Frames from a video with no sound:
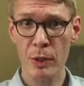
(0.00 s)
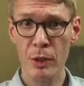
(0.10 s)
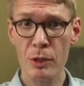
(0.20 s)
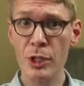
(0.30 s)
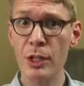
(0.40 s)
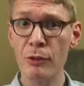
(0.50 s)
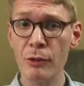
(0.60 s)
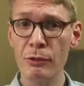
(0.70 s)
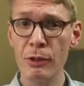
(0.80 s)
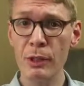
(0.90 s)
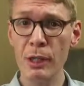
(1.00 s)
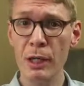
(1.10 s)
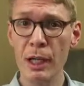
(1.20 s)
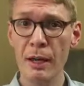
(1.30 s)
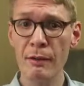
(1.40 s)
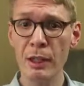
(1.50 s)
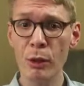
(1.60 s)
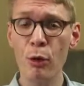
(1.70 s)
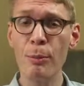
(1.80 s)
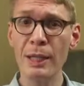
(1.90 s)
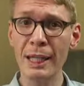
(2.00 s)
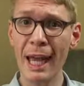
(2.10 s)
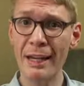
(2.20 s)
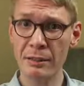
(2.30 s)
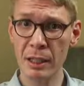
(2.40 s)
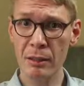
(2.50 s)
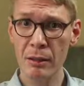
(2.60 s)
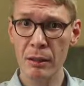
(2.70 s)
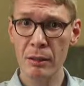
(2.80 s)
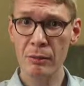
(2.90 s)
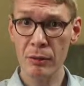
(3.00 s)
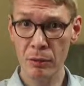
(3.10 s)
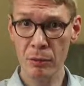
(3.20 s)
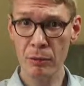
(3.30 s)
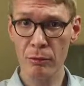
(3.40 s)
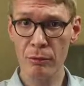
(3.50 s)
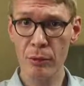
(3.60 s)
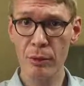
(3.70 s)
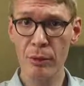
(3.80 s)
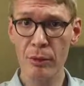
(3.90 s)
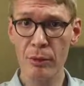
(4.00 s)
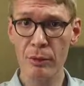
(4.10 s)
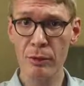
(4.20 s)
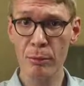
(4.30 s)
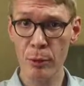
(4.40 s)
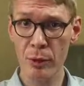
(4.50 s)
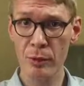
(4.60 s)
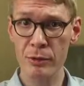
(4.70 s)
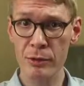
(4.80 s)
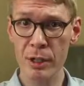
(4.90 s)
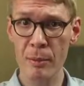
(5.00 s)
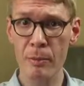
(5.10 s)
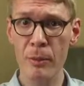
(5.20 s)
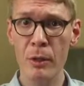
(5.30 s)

She insisted on having an open casket funeral for her murdered son